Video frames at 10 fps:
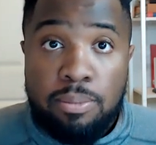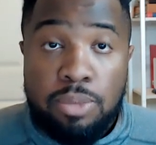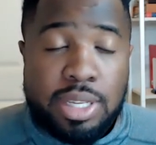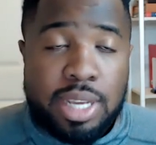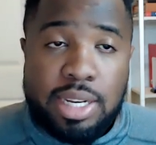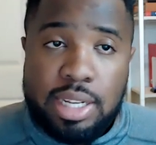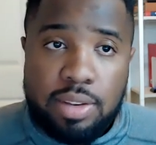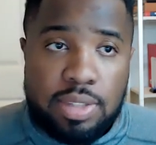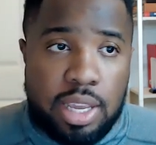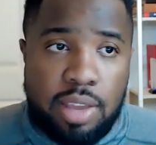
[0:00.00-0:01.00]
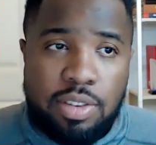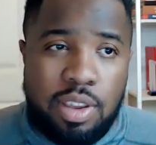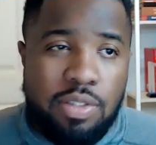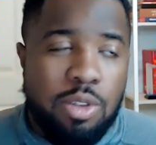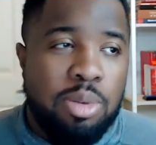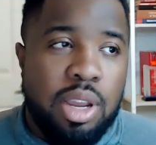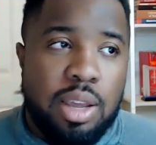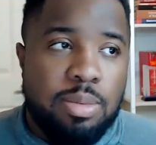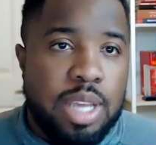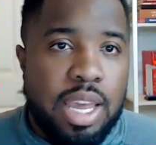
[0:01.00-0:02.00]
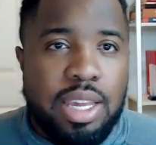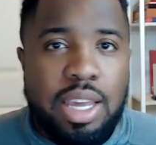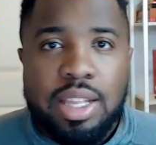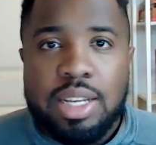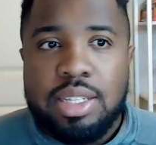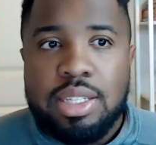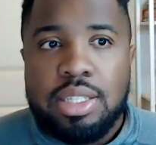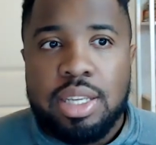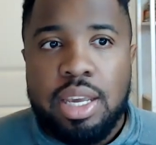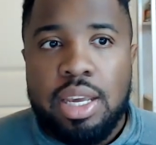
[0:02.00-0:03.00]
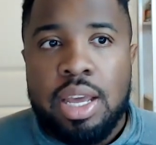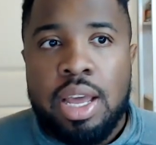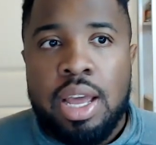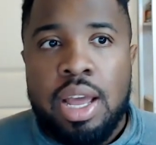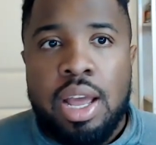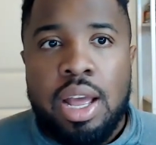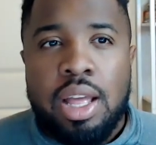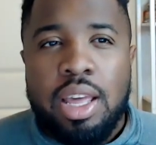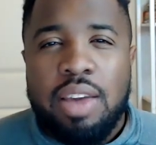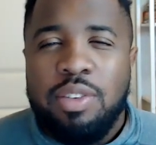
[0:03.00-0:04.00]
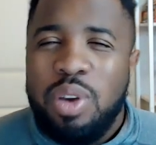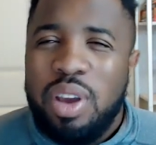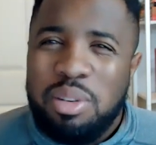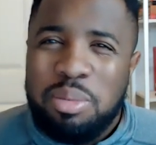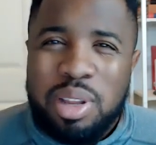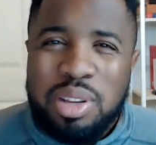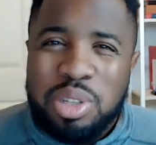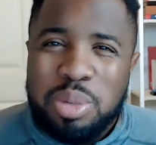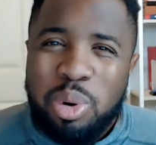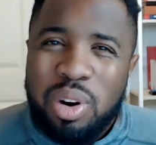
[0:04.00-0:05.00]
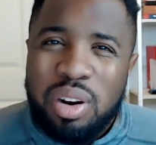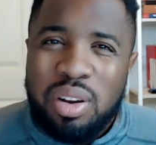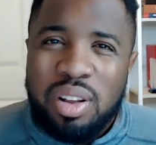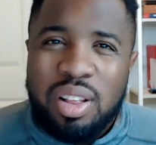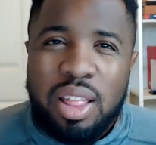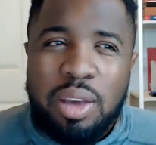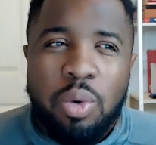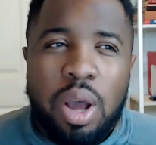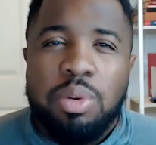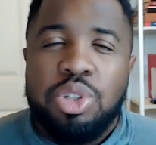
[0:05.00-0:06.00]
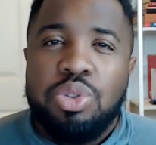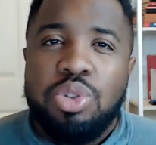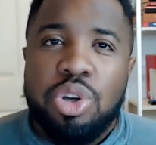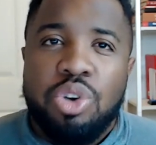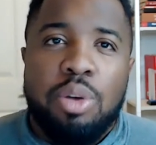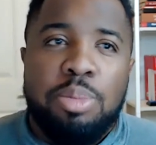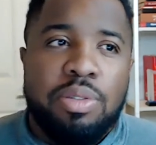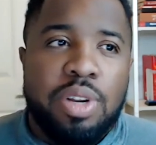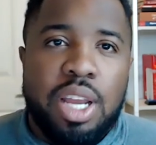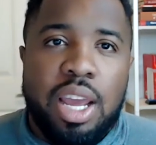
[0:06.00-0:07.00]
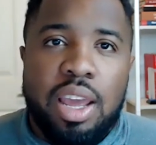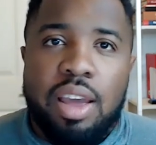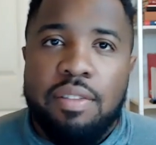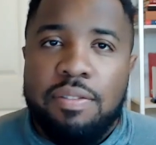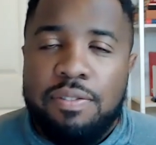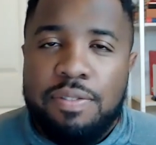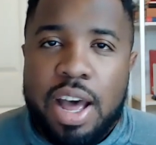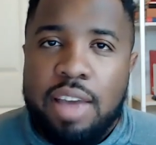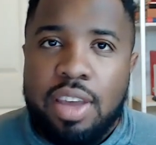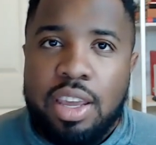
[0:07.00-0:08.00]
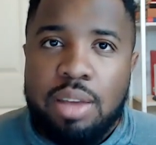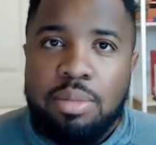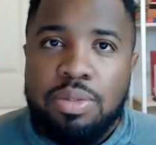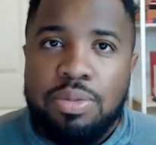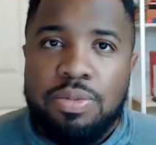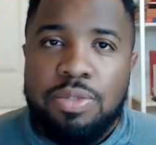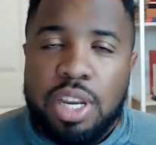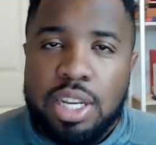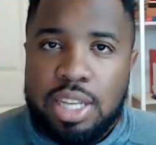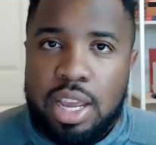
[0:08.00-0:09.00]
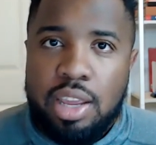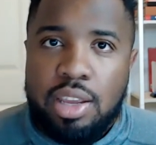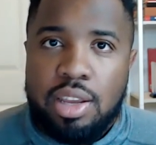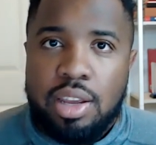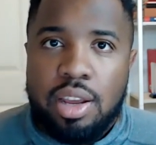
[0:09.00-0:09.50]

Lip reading: This idea of if you bring up tanking, that's just like, have you ever played a sport? Like, why would you show up every day at 5 a.m. to freaking tank?